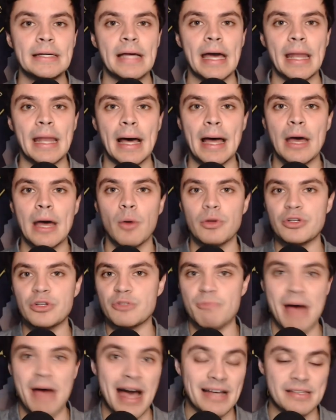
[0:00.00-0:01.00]
And Iowa
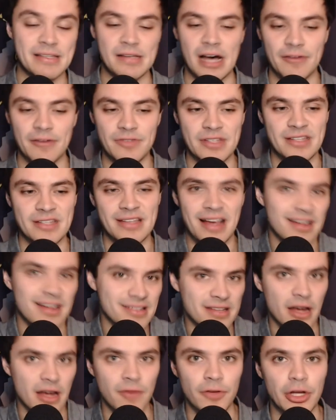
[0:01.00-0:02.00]
just backs off and says, ah,
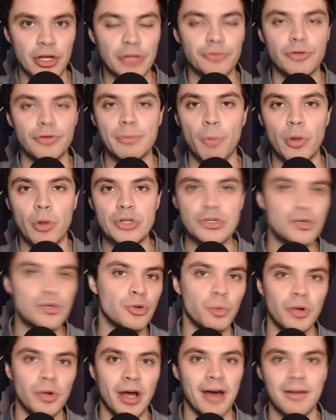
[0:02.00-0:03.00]
he's not a very good three-point shooter.
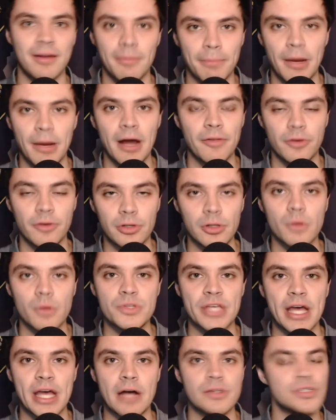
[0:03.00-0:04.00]
We're not going to bother
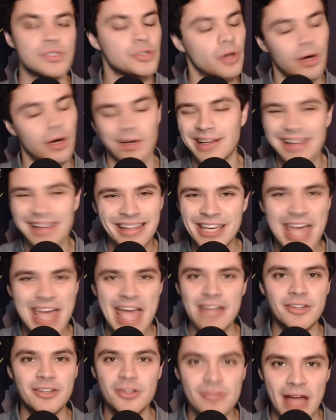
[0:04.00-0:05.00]
closing out strong. You
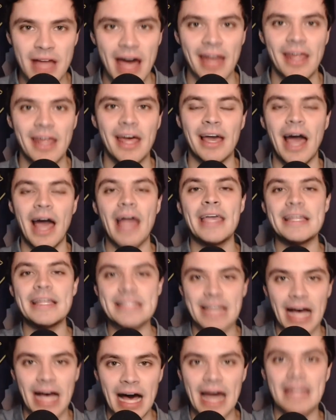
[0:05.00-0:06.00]
can't do that. Guy gets
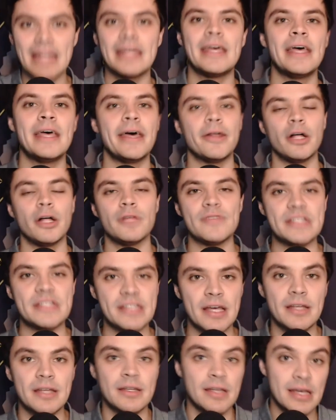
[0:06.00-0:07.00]
hot, and all of a
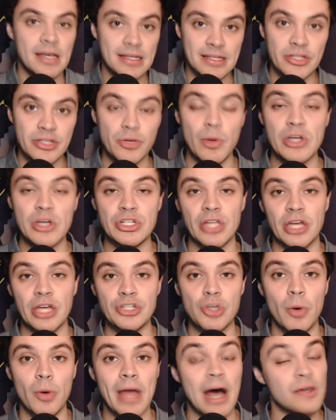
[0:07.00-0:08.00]
sudden, situation like
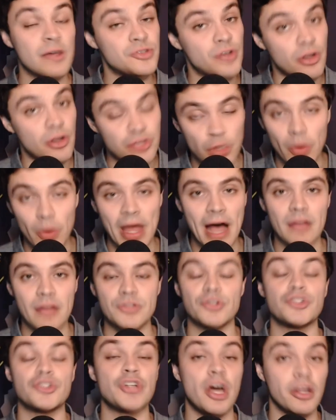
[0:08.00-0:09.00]
Joey Hauser. Now, Joey
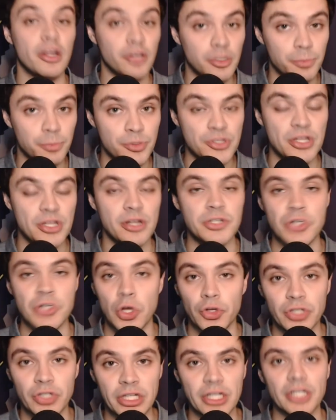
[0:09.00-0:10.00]
Hauser shot a good percentage
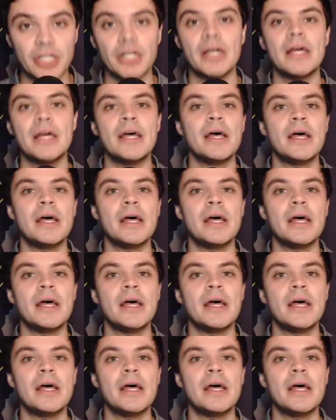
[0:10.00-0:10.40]
all year,